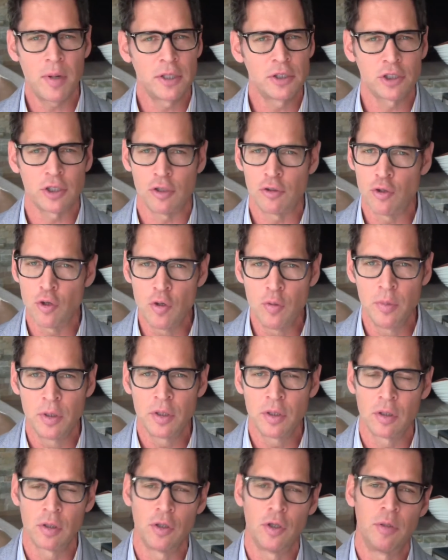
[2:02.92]
bunch of doom
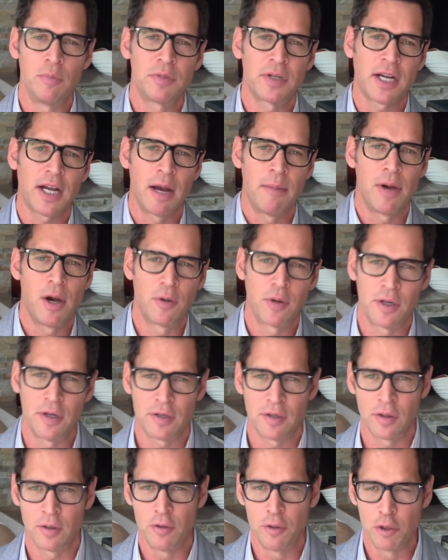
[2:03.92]
and gloom to come out
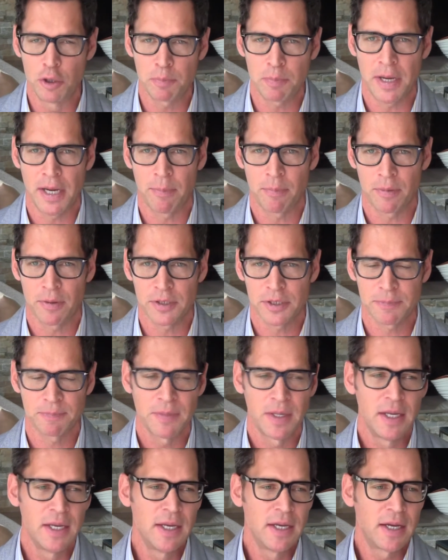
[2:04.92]
into the
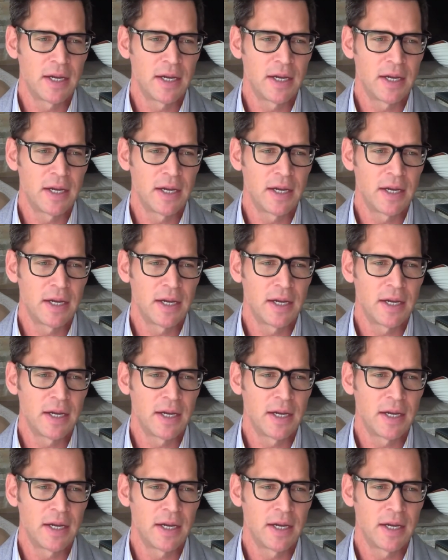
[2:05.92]
newspapers.